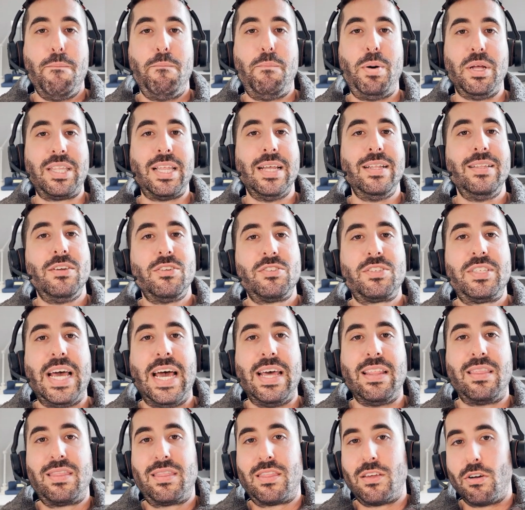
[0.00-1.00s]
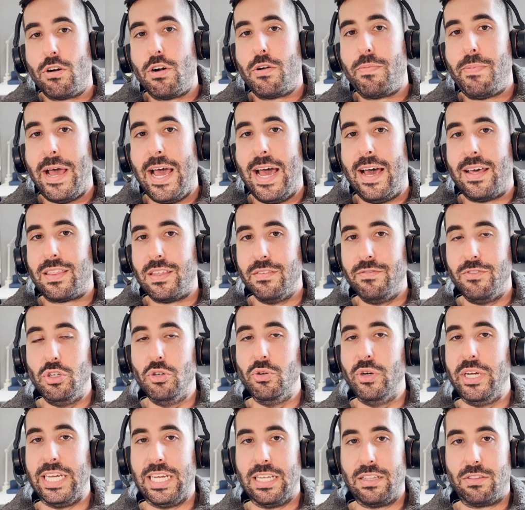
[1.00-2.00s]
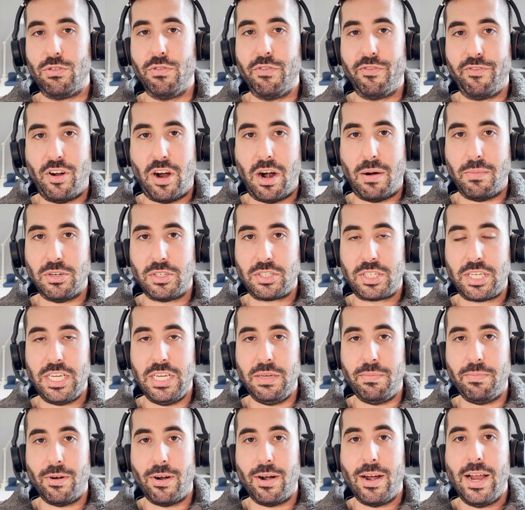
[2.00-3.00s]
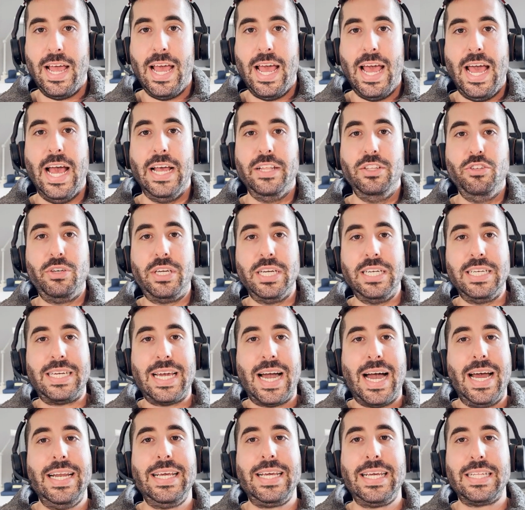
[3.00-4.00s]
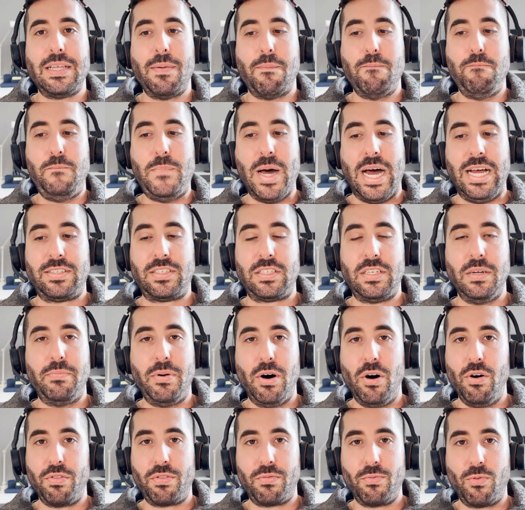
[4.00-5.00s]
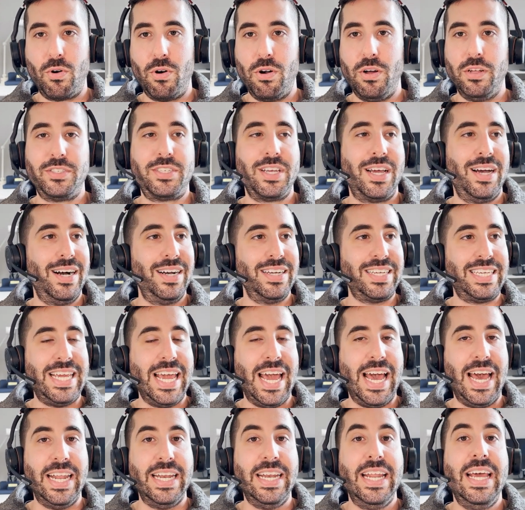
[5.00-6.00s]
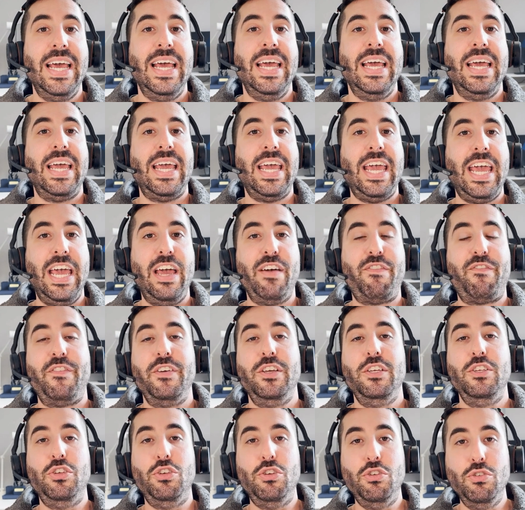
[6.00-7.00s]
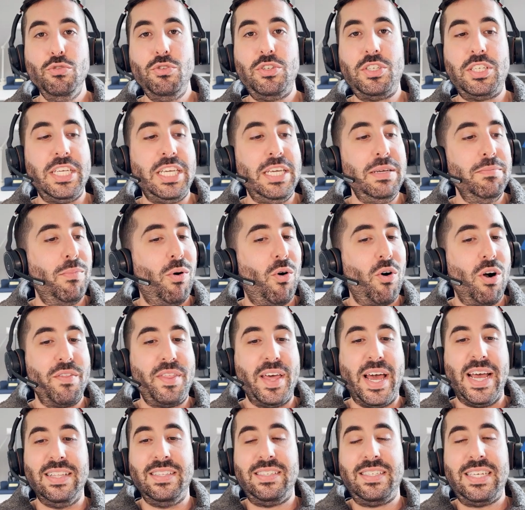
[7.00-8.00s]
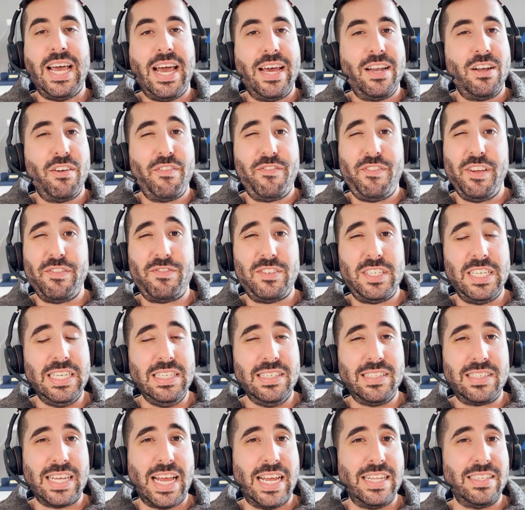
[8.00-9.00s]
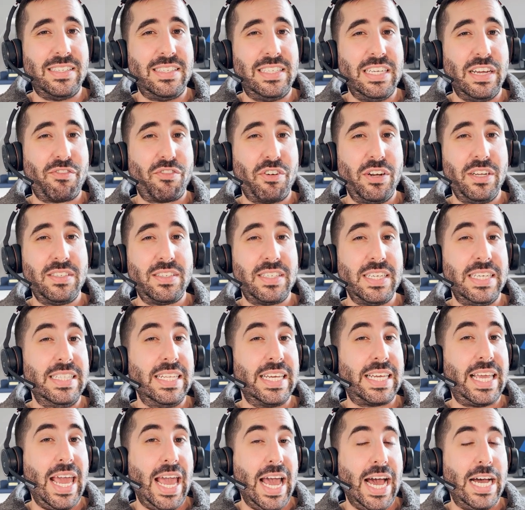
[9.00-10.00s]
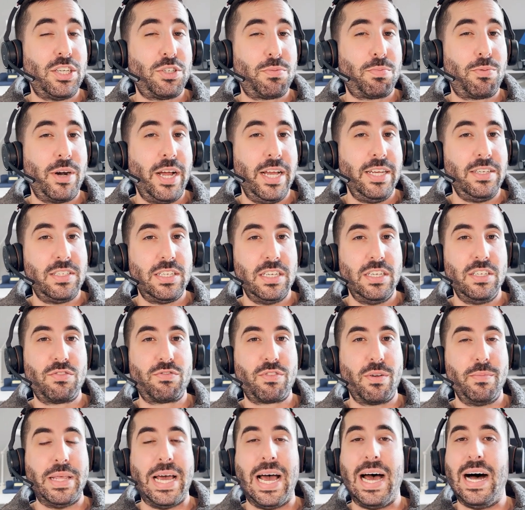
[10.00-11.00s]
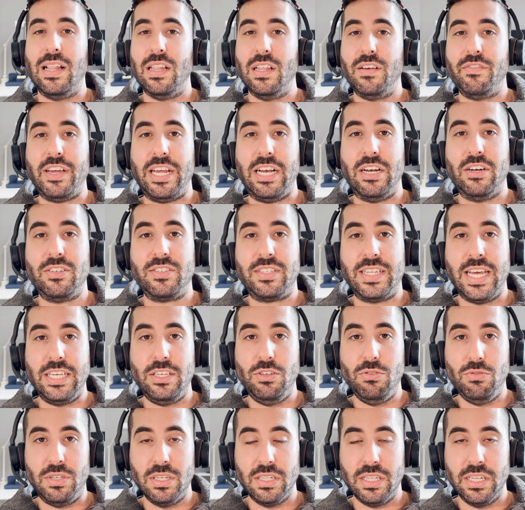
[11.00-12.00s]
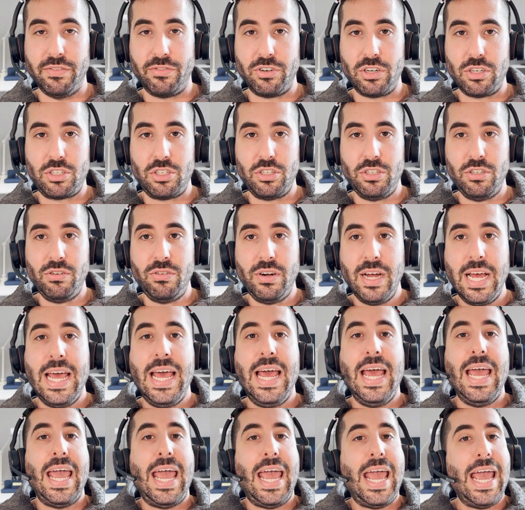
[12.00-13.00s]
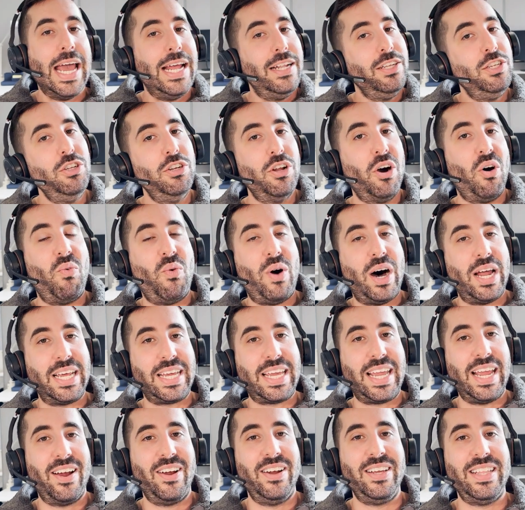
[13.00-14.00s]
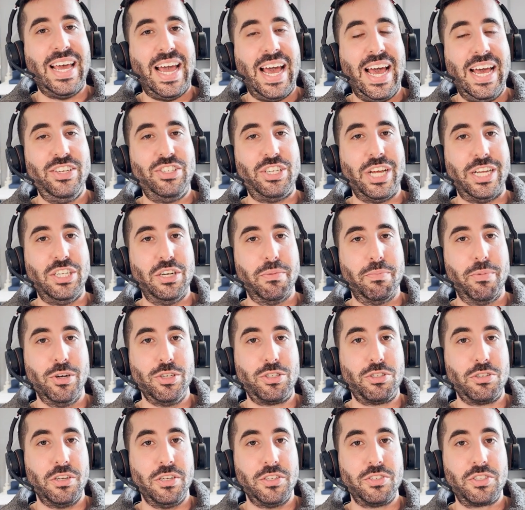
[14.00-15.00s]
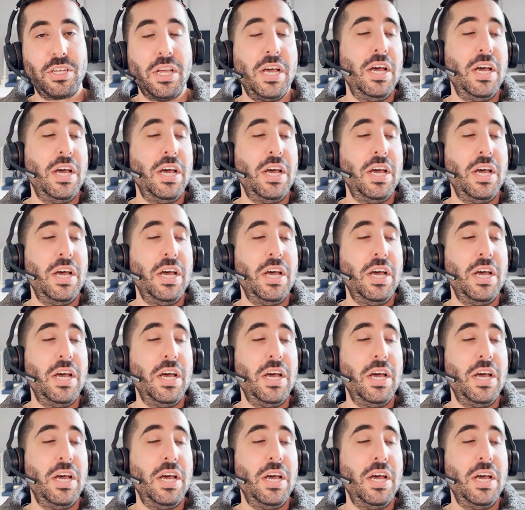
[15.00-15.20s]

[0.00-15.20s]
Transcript: But then there's that third path of doing it through Farmer's Keeper. And you can kind of get the best of both worlds. Again, if you see more than 10 or 15 cents difference in the cash prices from the elevators that you deliver to, and you don't want to carry the hedge on your bushels.